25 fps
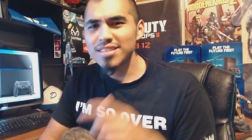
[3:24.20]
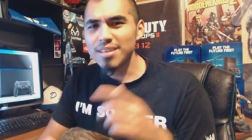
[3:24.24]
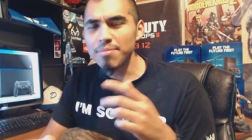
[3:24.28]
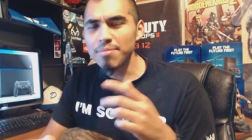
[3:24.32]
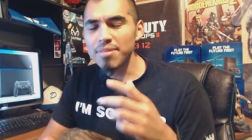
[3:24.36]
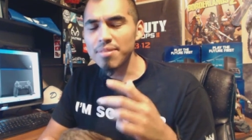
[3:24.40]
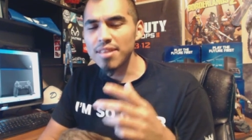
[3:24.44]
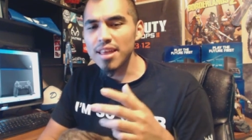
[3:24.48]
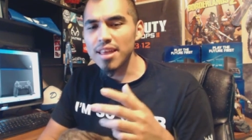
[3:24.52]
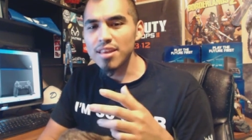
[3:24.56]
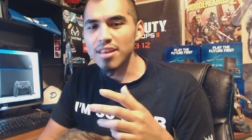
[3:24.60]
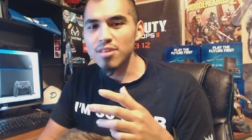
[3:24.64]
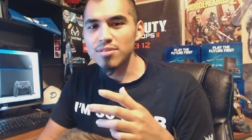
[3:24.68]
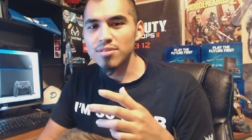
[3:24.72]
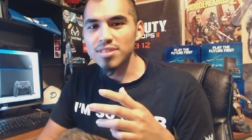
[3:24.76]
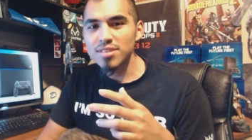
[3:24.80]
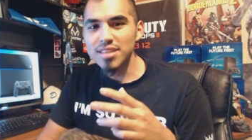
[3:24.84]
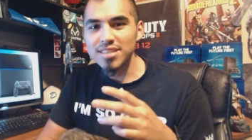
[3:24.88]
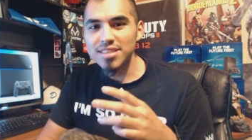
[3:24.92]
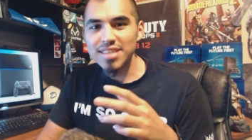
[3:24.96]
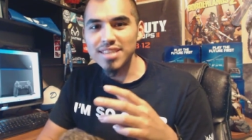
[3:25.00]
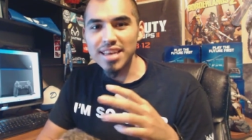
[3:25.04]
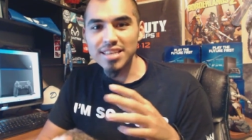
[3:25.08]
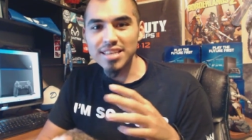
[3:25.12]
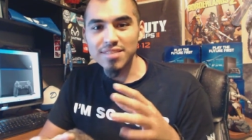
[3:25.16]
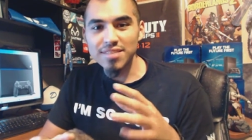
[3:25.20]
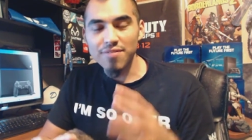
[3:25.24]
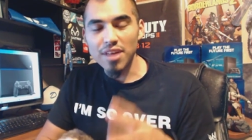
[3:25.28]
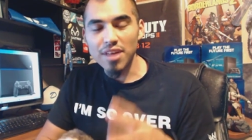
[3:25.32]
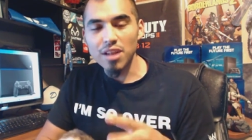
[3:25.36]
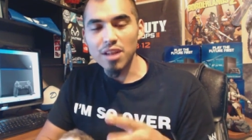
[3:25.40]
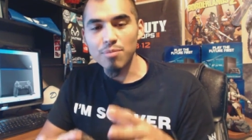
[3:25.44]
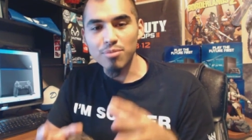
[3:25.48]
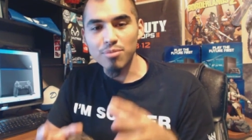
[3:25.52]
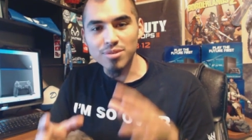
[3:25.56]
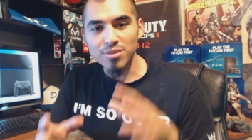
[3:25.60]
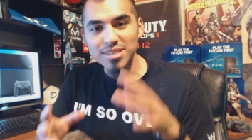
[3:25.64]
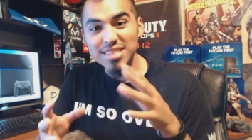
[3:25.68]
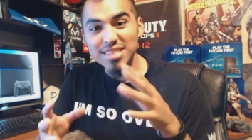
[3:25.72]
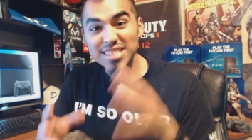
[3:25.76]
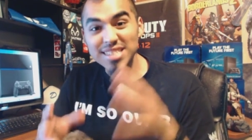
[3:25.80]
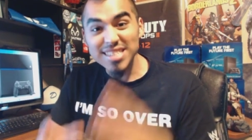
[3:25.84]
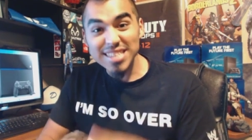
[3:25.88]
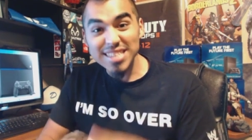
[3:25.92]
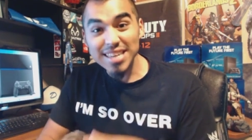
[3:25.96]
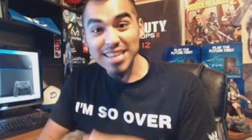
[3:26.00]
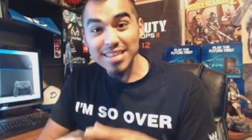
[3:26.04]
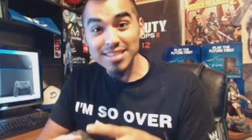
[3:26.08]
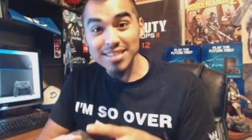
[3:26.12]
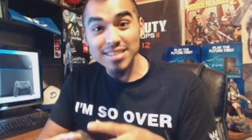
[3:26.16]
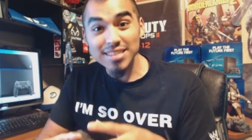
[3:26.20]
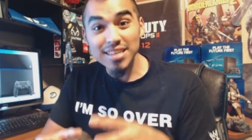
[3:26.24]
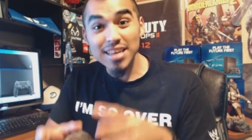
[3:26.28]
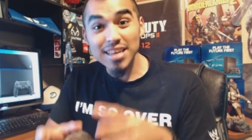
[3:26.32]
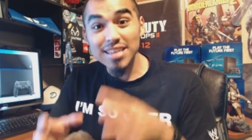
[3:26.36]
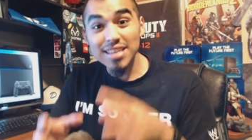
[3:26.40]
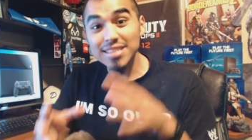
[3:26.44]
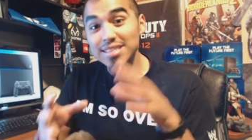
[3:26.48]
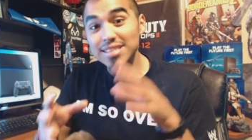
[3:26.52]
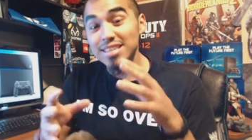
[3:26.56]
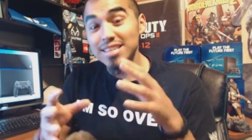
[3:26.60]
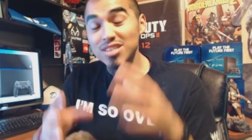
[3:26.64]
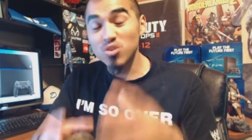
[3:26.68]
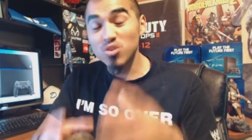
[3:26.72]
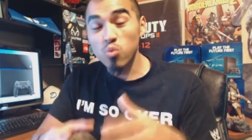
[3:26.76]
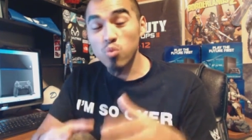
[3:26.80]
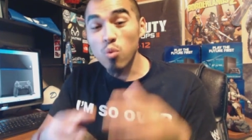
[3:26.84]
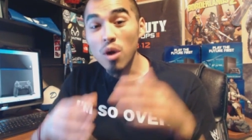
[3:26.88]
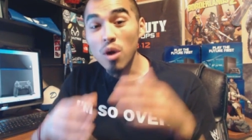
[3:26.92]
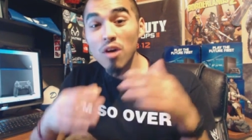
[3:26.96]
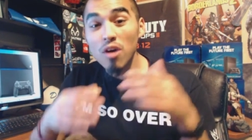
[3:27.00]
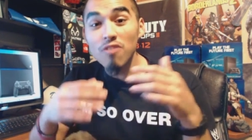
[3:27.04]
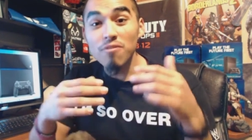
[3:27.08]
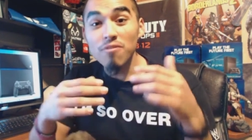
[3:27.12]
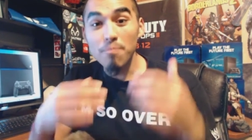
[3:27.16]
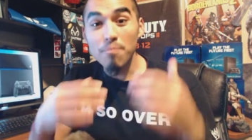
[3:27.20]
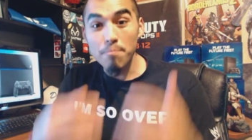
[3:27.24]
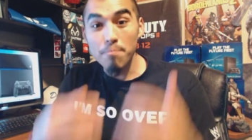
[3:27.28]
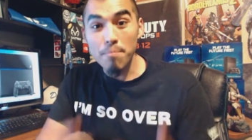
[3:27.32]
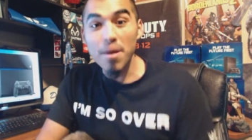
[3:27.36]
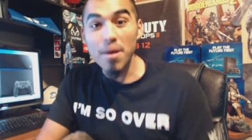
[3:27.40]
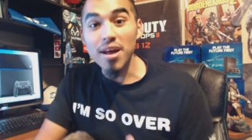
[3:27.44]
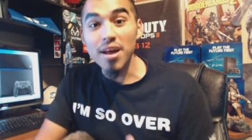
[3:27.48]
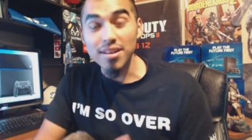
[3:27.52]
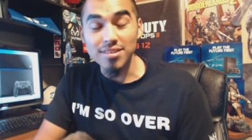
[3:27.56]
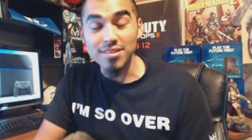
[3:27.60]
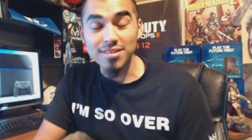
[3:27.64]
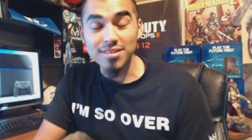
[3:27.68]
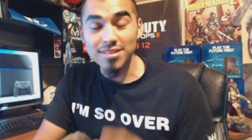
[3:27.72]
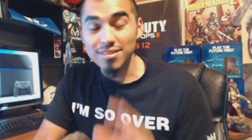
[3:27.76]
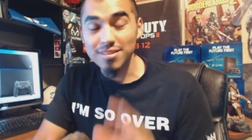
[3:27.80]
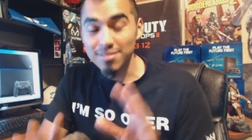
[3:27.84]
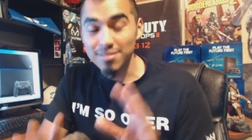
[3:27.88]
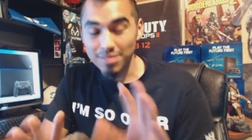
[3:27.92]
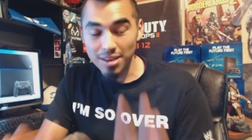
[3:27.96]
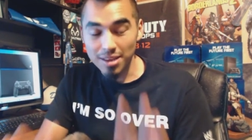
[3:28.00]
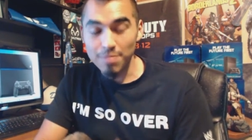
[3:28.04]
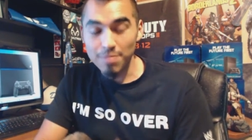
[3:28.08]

Something that used to take developers six to 12 months.